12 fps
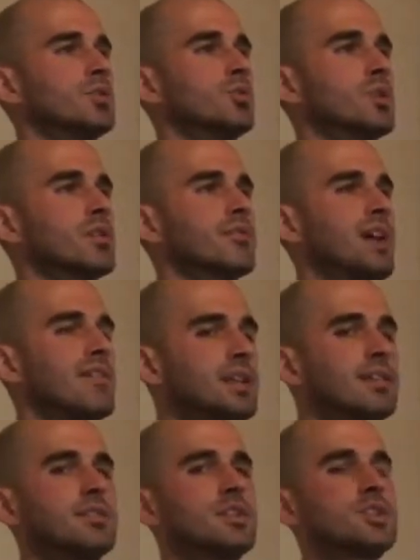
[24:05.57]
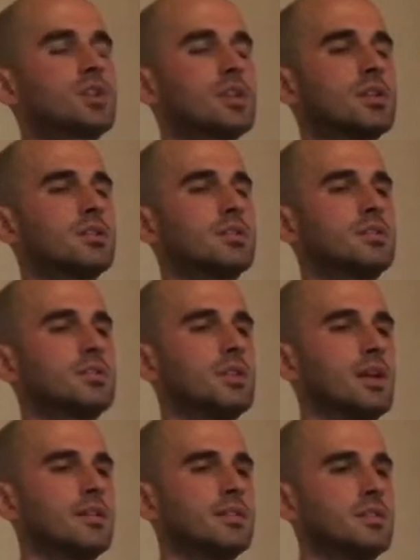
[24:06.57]
during five-day session
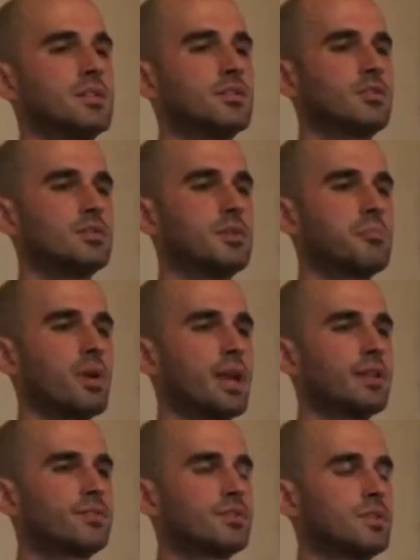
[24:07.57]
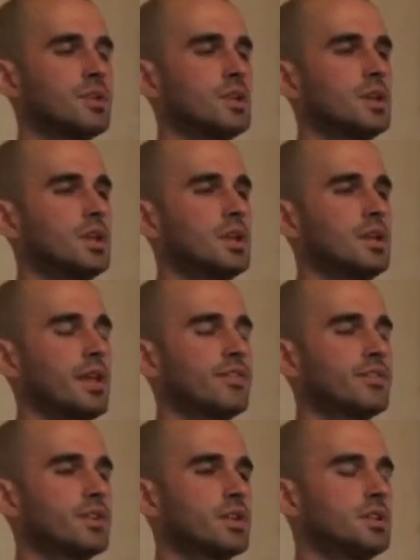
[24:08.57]
in the, the breaks
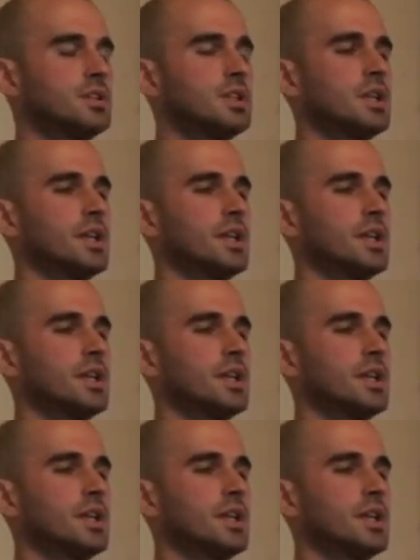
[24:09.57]
last year.